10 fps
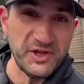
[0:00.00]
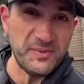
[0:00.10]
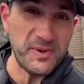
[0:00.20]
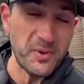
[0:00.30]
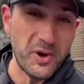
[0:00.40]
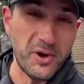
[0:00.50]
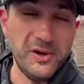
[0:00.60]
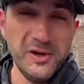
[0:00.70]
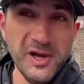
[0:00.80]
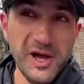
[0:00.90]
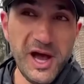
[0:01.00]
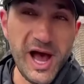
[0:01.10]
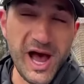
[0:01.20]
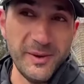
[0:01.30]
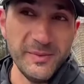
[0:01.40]
it a bit more.
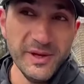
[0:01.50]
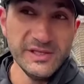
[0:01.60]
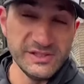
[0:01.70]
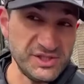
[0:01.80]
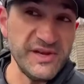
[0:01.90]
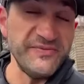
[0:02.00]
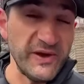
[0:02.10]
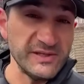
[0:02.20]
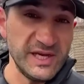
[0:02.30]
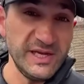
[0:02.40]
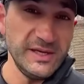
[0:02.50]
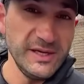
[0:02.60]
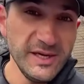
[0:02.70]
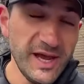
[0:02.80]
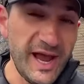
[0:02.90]
Um, so she felt it,
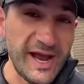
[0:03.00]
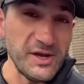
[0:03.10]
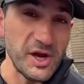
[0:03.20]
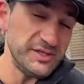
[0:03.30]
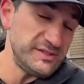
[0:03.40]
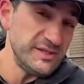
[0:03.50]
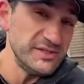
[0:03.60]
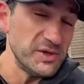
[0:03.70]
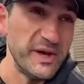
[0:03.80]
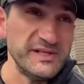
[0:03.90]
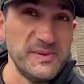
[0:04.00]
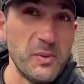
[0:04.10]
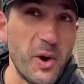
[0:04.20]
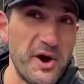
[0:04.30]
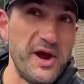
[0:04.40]
and you know it's always a bit
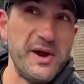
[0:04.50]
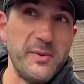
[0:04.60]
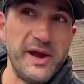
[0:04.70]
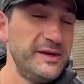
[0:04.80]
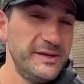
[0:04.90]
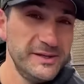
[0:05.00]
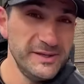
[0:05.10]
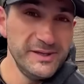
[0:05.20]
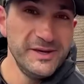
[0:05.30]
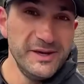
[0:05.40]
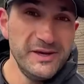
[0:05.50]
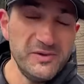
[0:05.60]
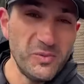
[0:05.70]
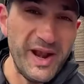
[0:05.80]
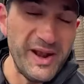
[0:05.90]
worrying when
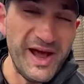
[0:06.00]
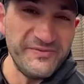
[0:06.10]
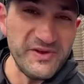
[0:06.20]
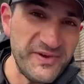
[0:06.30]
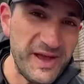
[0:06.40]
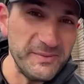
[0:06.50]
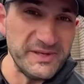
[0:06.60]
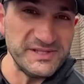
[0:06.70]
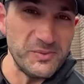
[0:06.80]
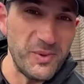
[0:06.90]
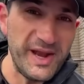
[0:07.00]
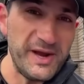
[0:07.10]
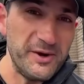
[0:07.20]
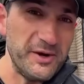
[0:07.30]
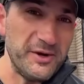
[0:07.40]
one half of your family is in one
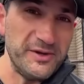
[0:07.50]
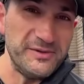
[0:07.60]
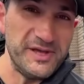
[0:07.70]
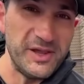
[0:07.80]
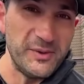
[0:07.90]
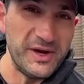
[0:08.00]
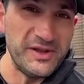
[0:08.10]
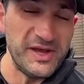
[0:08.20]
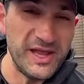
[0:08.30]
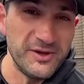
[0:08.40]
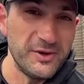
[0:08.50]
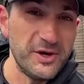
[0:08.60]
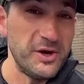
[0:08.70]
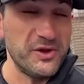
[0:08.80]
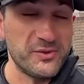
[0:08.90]
area and the other one in the other, and
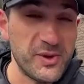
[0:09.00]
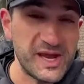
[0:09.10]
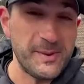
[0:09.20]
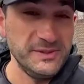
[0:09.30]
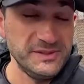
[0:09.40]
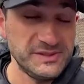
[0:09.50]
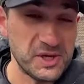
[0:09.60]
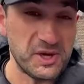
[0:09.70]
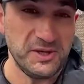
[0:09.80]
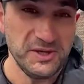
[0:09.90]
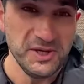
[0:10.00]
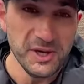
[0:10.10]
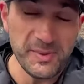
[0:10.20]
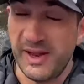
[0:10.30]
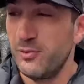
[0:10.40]
an earthquake happens. So,
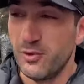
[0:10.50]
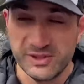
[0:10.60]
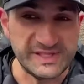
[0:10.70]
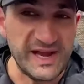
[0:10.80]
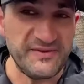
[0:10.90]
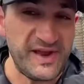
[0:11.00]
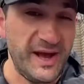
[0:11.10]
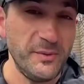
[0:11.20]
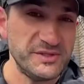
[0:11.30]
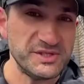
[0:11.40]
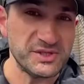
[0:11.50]
but we're all safe now, which is